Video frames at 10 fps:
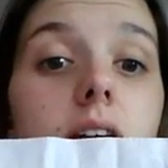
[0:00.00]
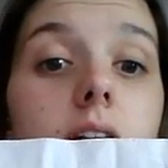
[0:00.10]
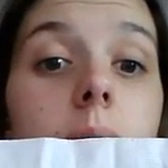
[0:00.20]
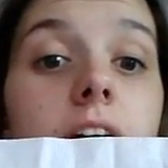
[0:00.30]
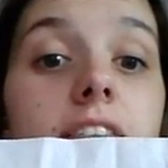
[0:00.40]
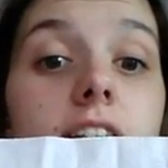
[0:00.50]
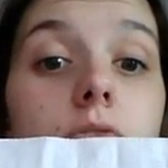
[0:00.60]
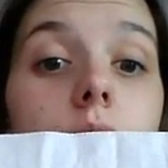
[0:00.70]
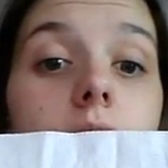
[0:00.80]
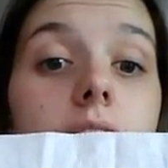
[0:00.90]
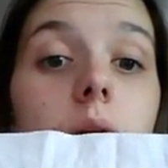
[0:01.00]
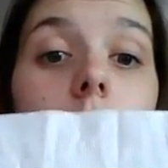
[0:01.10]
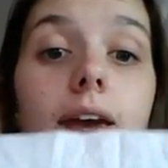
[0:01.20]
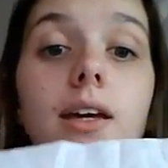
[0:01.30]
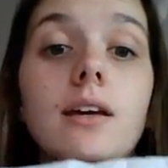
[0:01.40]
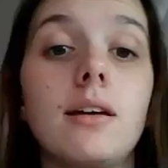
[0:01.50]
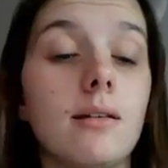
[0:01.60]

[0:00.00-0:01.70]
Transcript: I'm like, this is really quick.